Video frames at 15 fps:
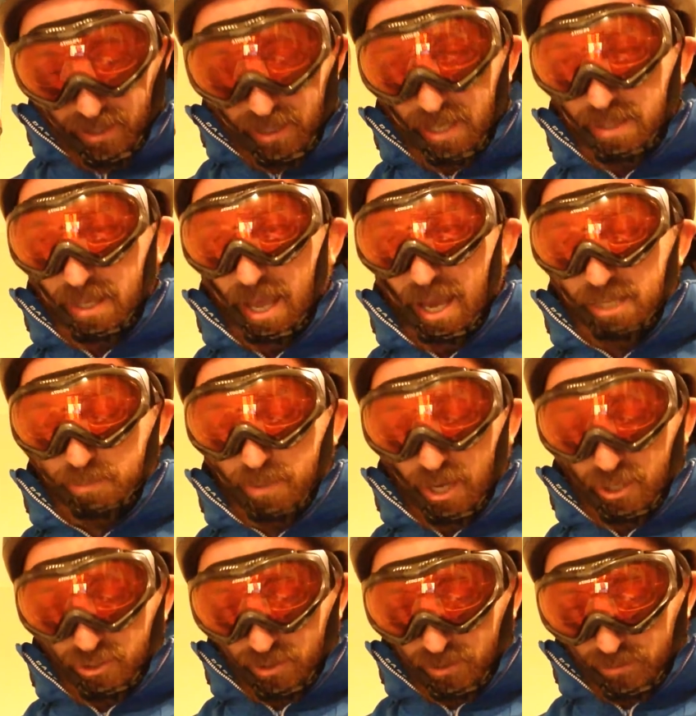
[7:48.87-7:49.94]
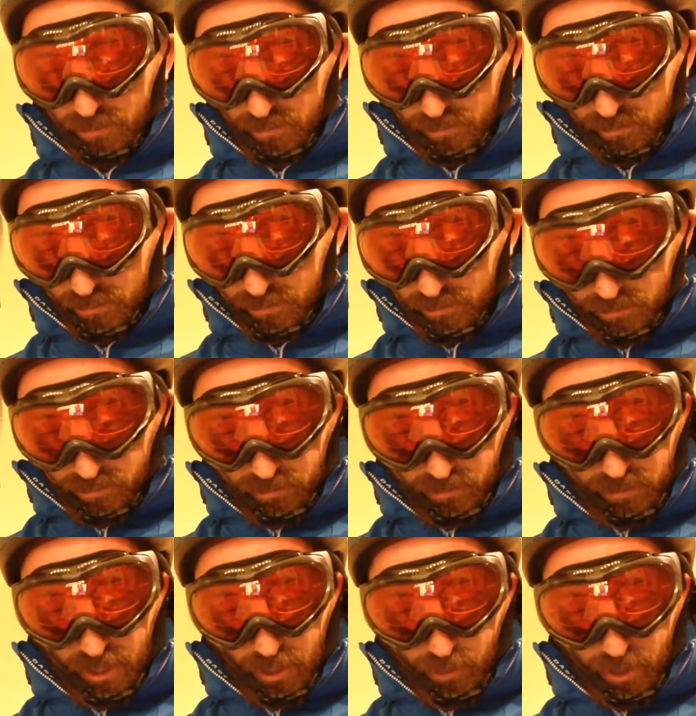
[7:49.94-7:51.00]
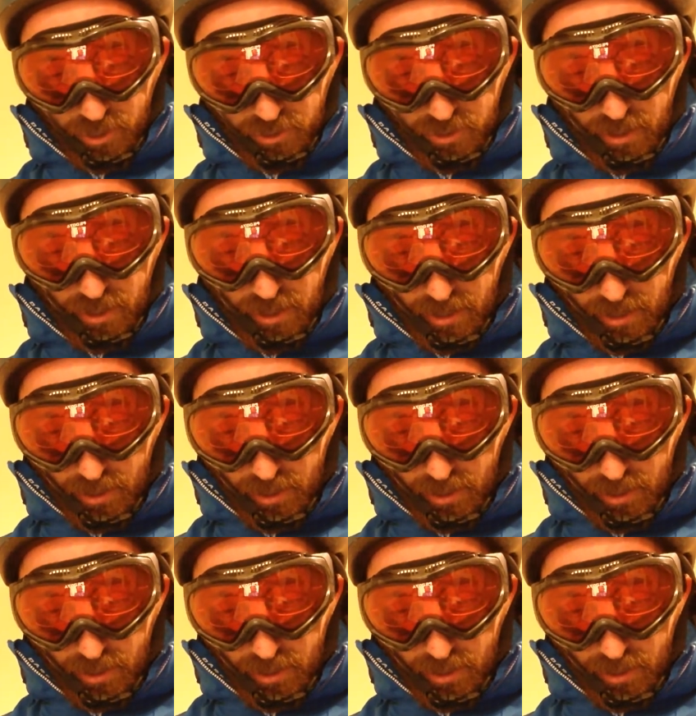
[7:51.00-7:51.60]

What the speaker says: in that exponential equation.